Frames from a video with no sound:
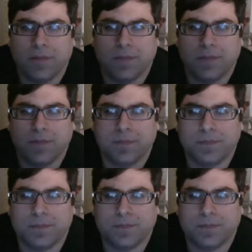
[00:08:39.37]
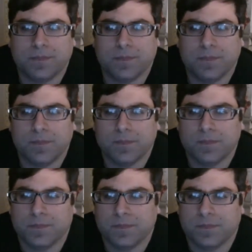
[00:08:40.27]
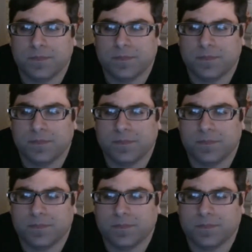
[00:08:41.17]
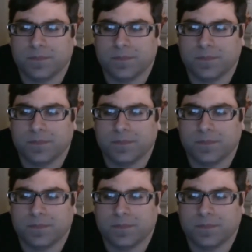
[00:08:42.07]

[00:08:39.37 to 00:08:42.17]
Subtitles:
(silence)